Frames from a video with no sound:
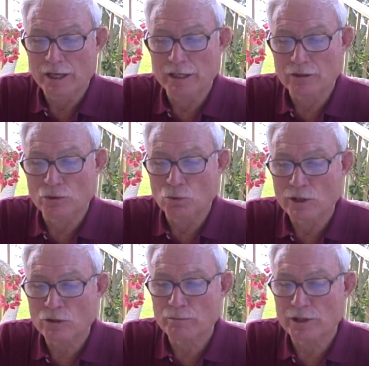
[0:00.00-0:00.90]
It could
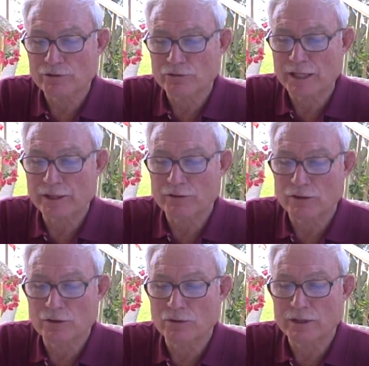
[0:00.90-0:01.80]
well be a
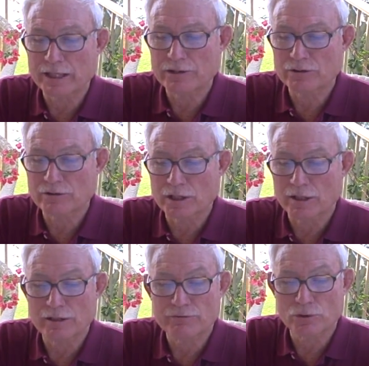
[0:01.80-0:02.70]
standalone case study
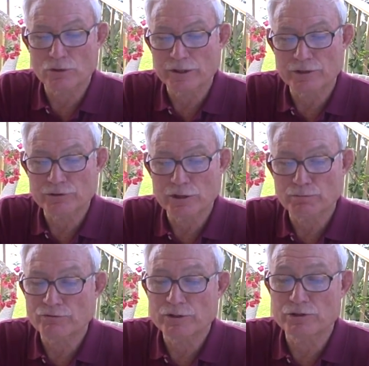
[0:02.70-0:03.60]
for the leadership
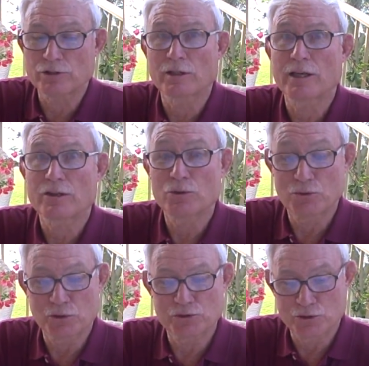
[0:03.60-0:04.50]
aficionado
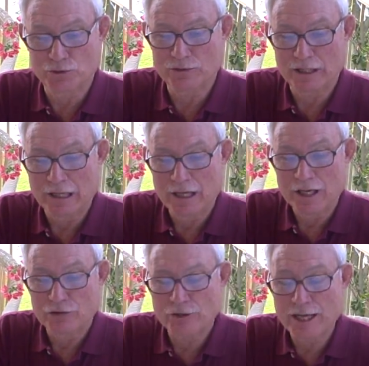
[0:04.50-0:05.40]
or student.
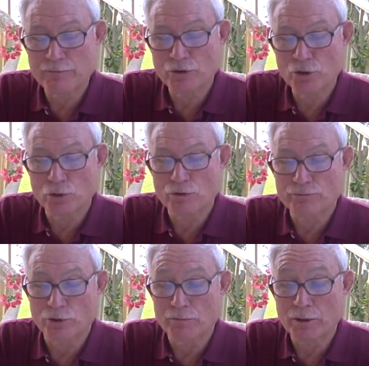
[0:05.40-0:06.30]
Same, too,
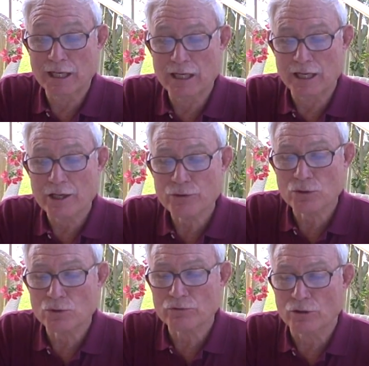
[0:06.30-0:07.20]
for the many
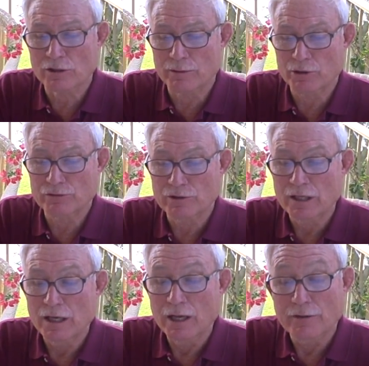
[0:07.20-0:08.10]
ethical dilemmas,
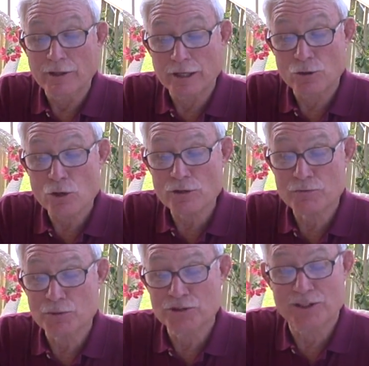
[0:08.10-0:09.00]
not all of which